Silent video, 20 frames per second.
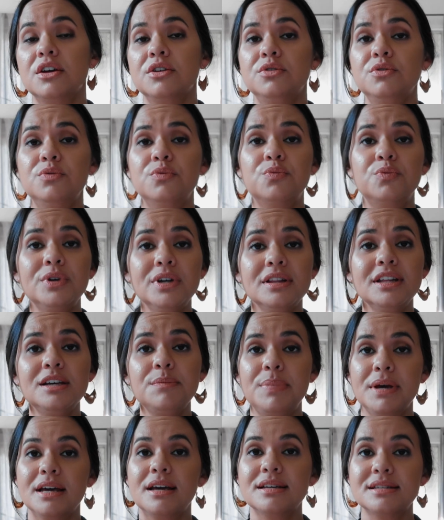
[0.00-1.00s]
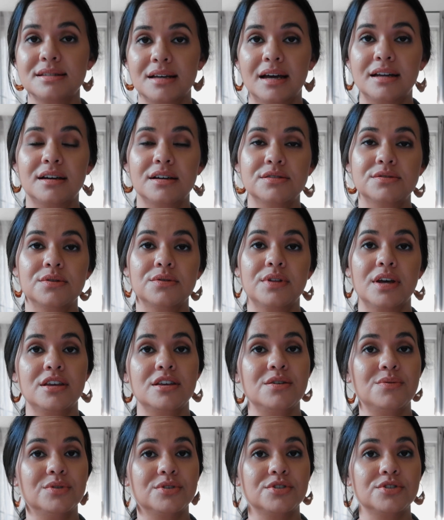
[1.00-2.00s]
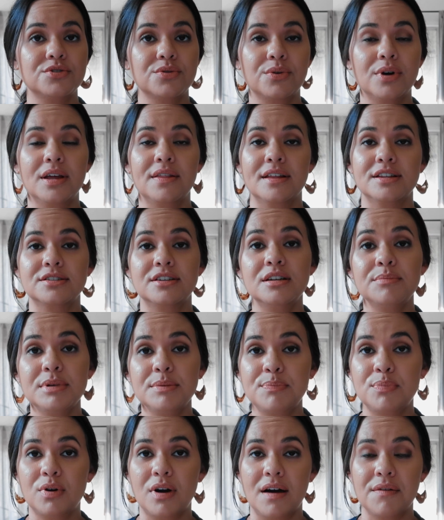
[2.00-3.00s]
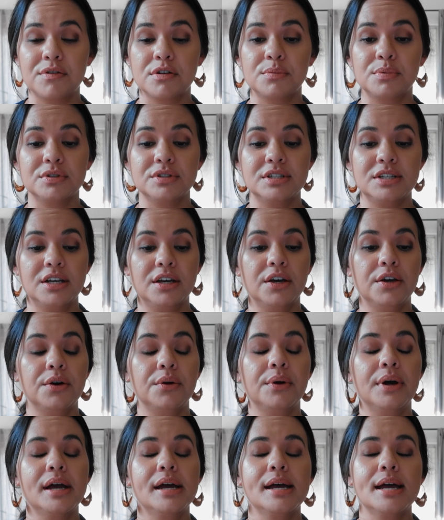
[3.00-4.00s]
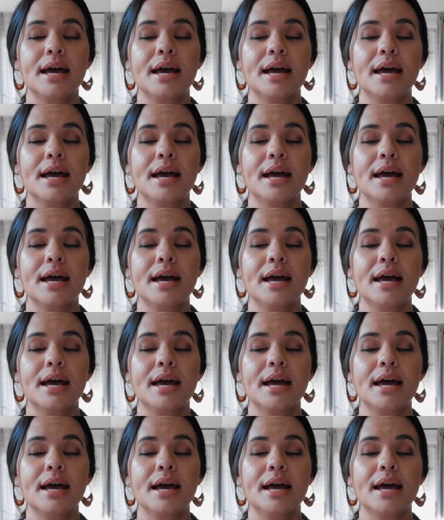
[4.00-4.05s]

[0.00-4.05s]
you really pick a side hustle that you enjoy that's gonna be profitable to you